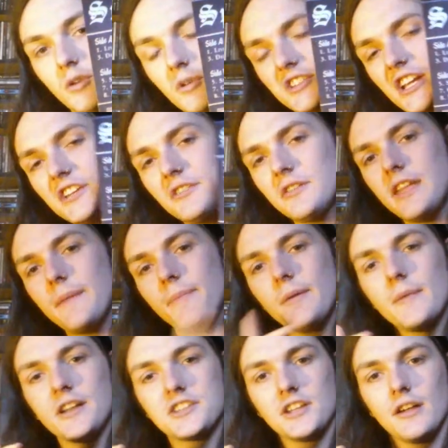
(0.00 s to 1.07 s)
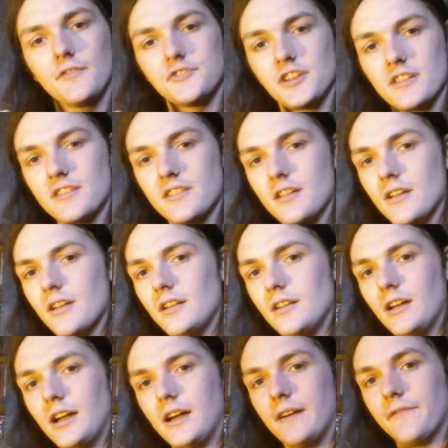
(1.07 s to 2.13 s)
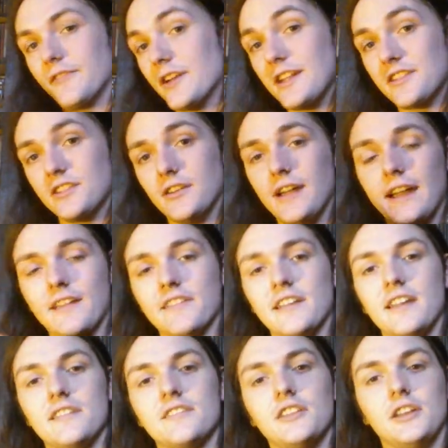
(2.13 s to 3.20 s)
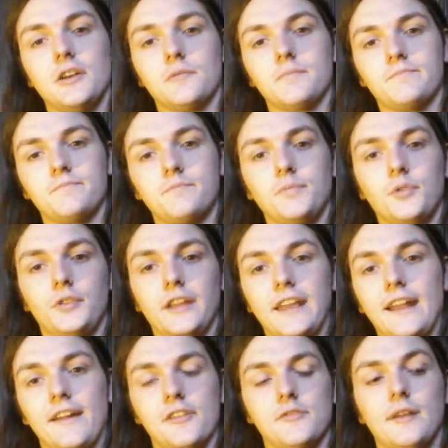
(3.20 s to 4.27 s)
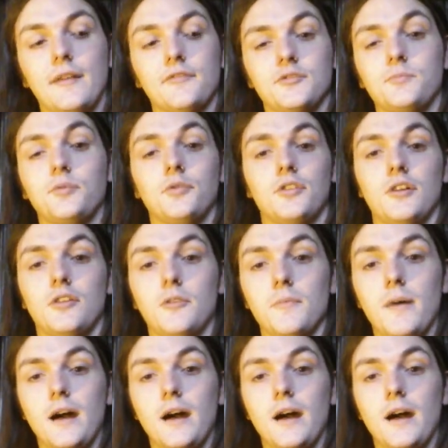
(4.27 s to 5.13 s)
which I do keep on my shelf just uh, for easier access, you know, pulling it out, so I don't have to pull the whole